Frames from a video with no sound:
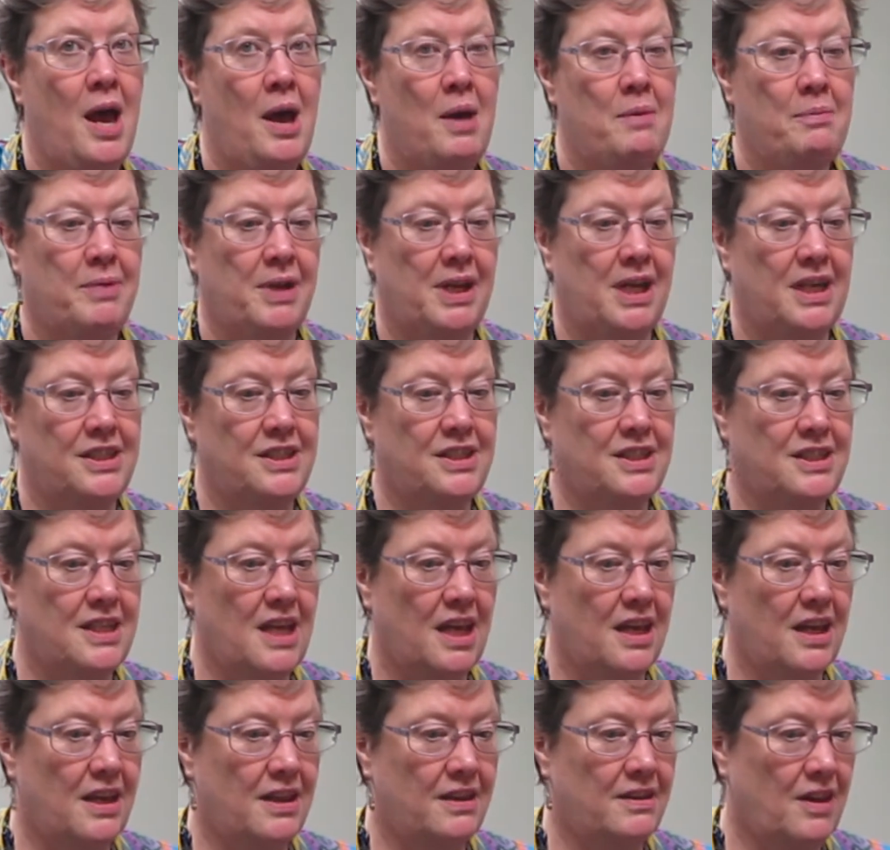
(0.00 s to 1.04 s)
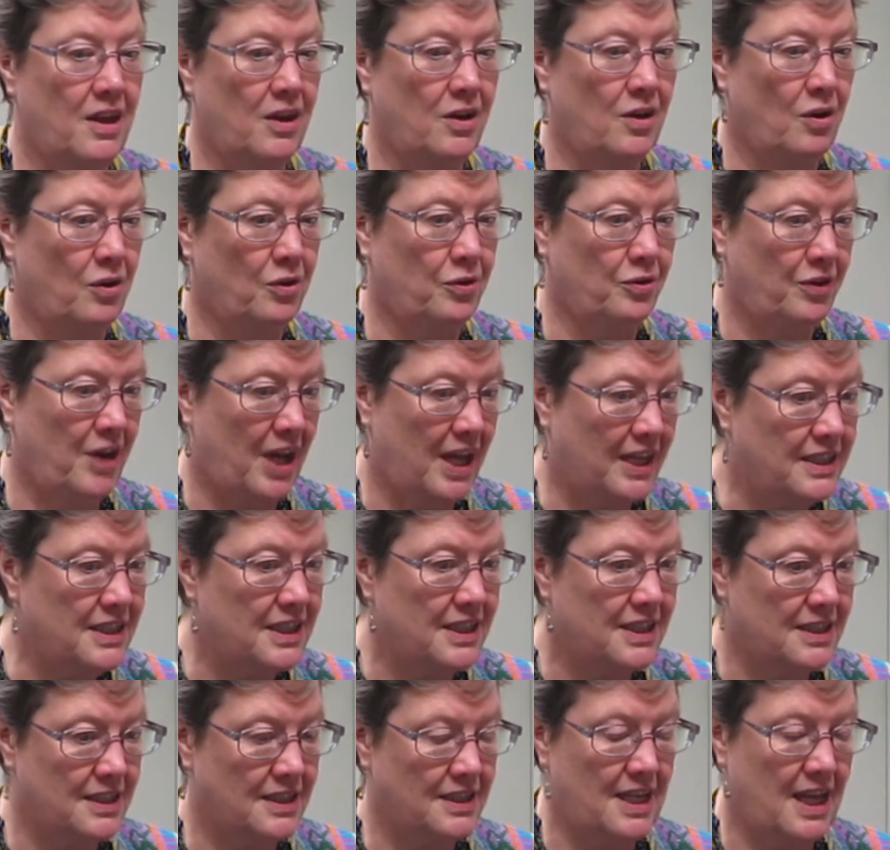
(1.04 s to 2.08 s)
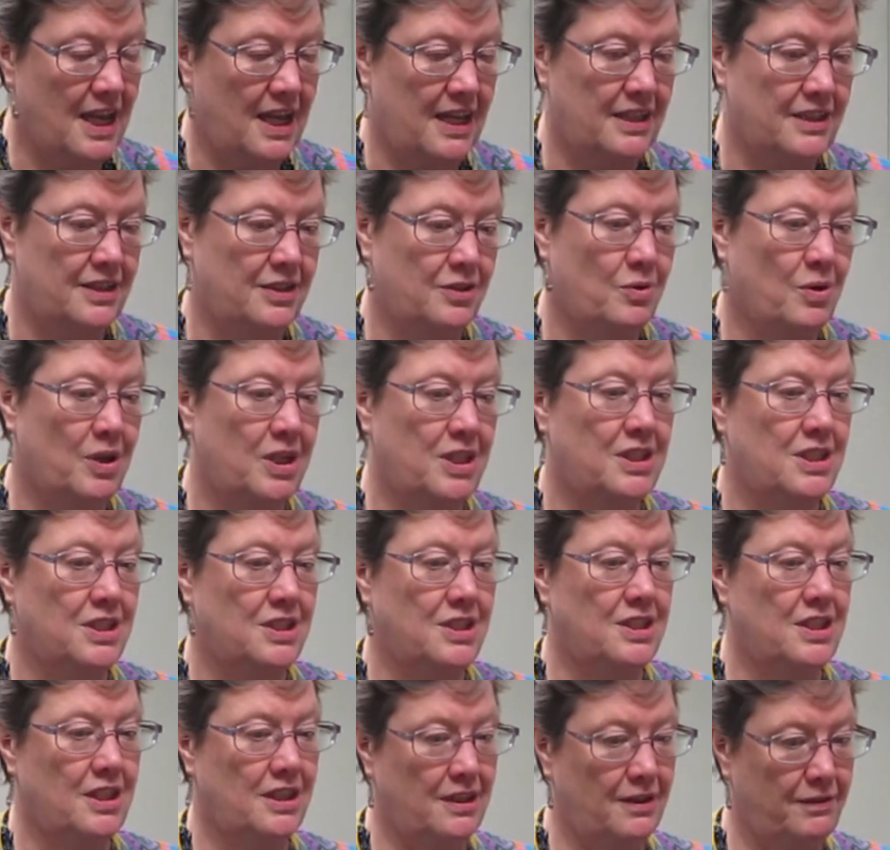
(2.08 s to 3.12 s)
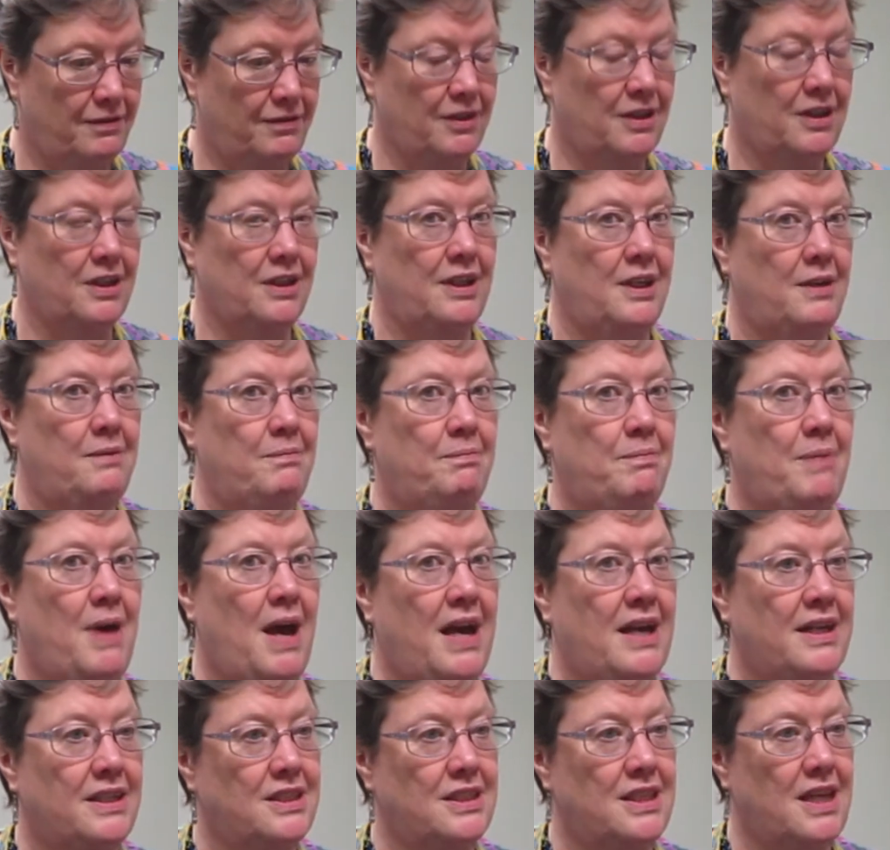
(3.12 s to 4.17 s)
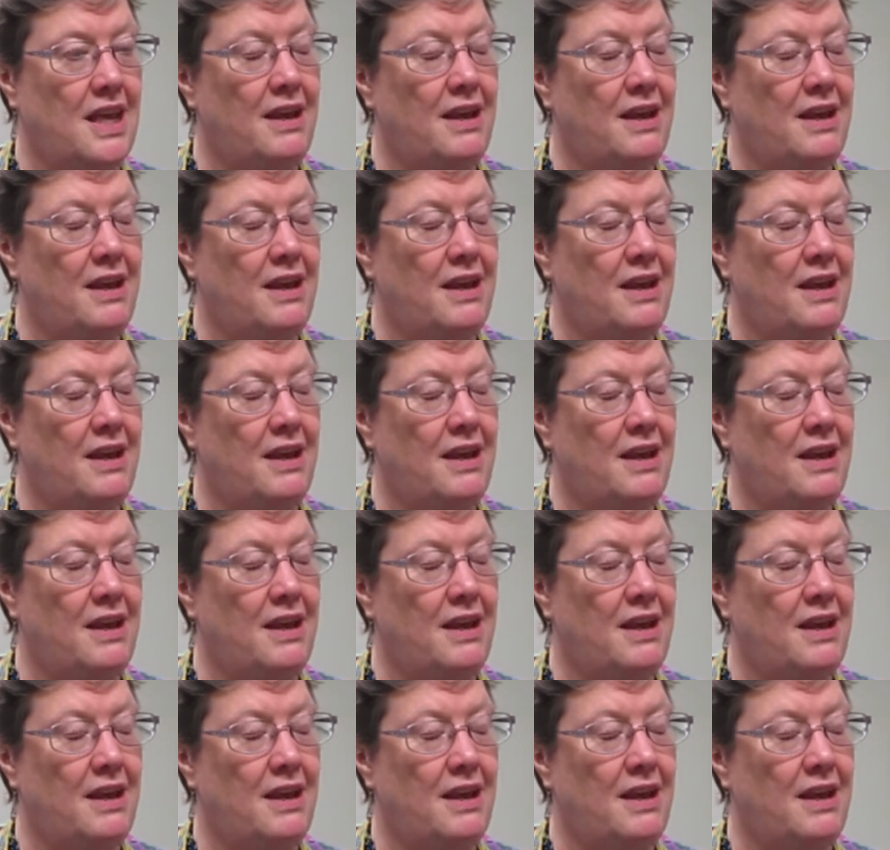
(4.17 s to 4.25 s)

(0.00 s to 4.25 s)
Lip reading: But I'd say that already it's had quite a significant impact,